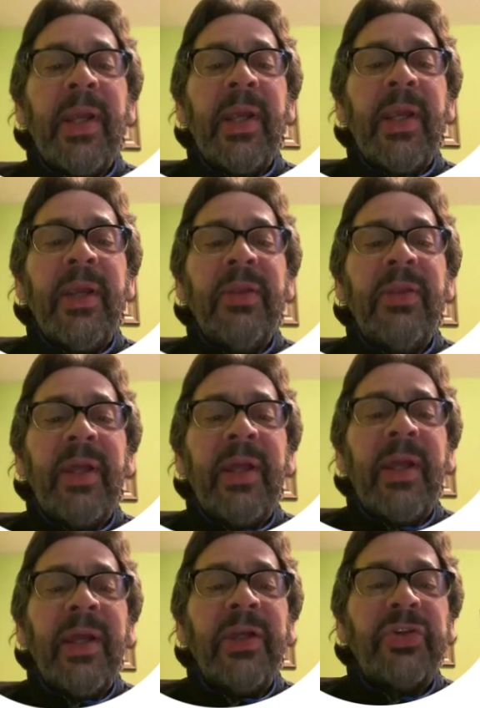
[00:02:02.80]
is the
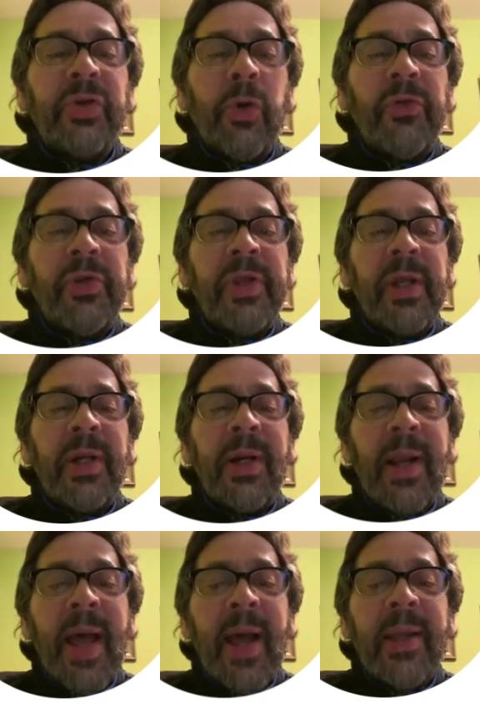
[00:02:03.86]

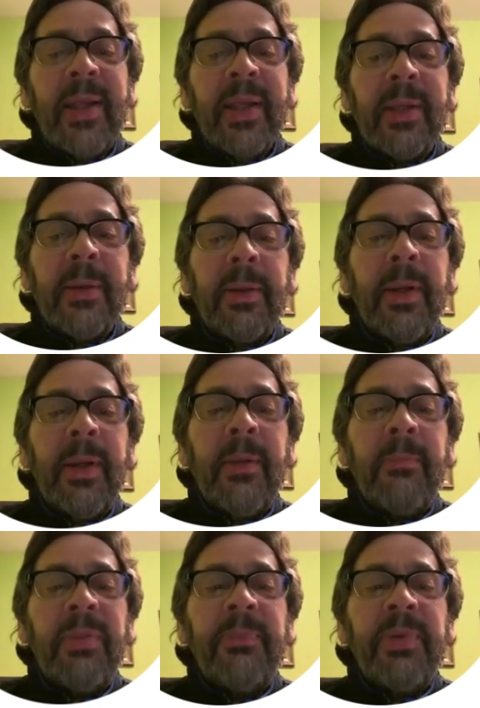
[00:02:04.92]
Schrodinger-like
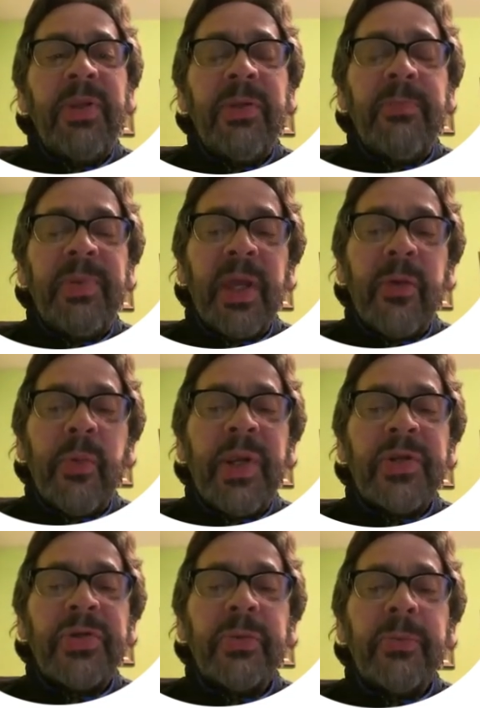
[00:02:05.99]
PPGP
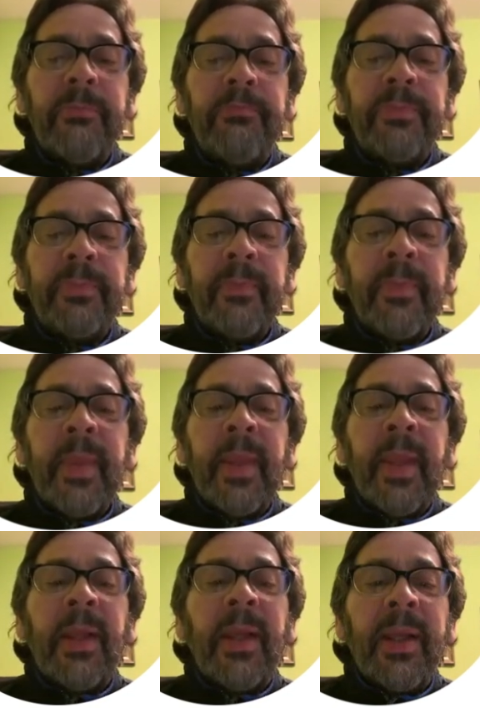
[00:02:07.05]
equation
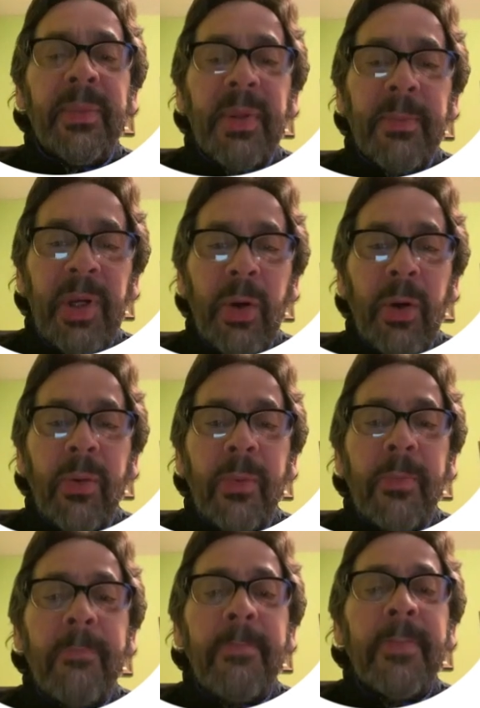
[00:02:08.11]
given below.
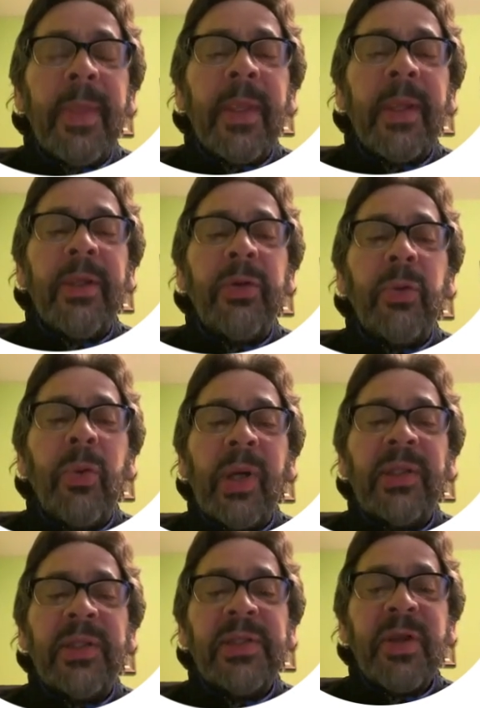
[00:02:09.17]
If you look
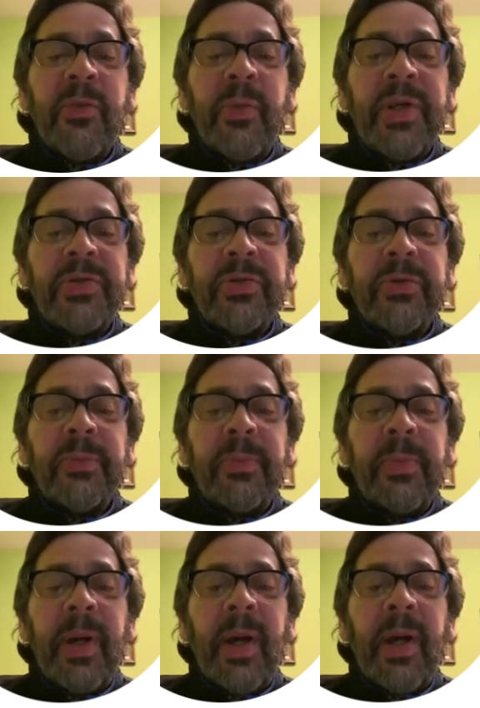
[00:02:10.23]
at this equation
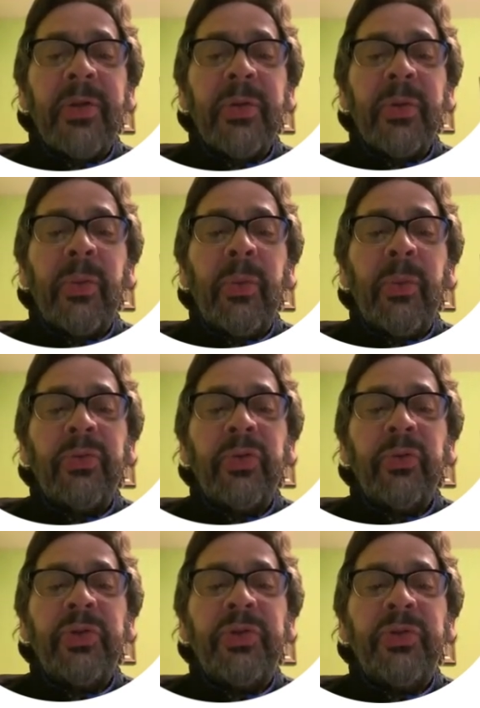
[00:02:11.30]
and you
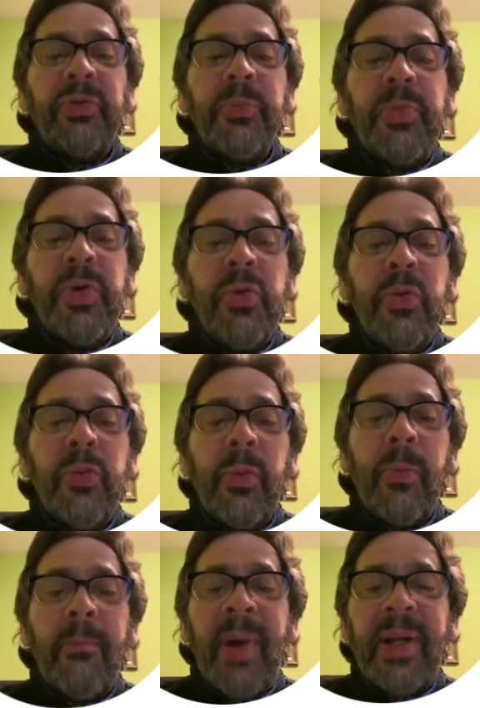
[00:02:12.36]
substitute mu
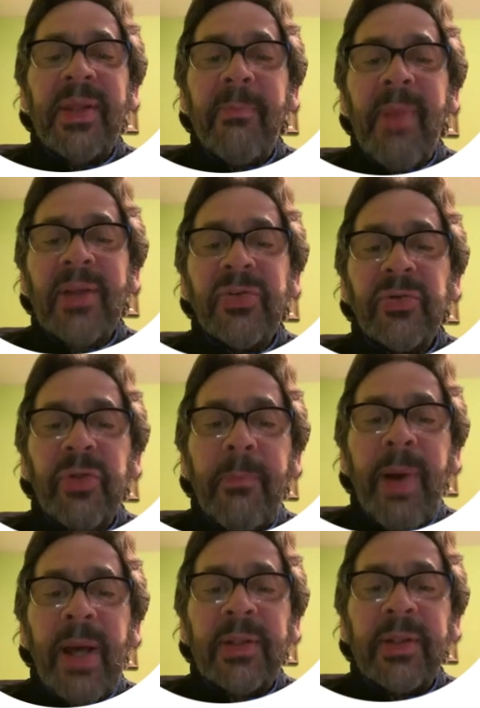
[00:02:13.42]
by the mass of the
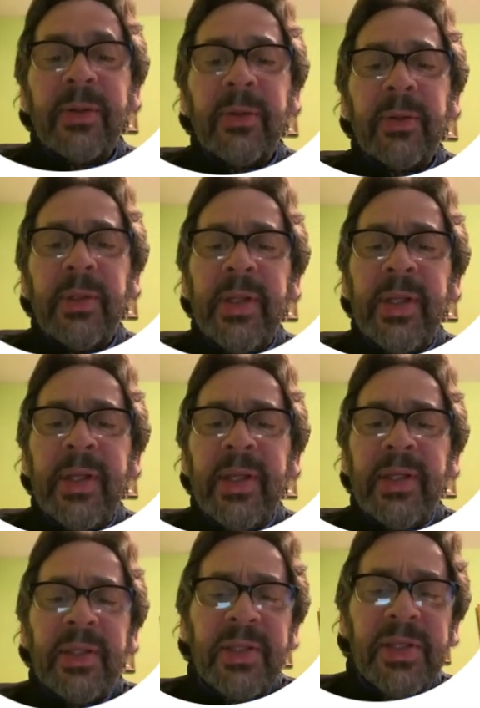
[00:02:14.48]
particle,
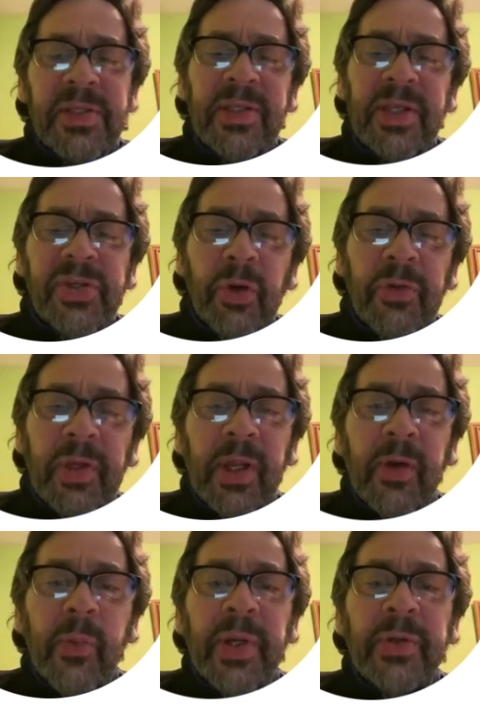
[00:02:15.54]
this is the Schrodinger
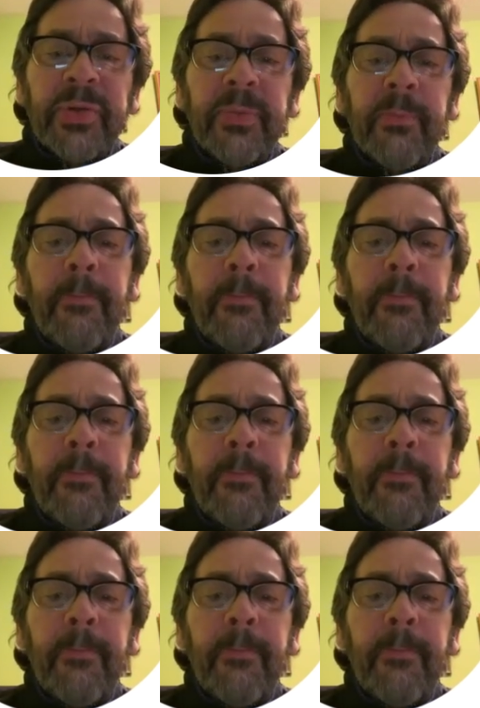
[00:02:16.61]
equation.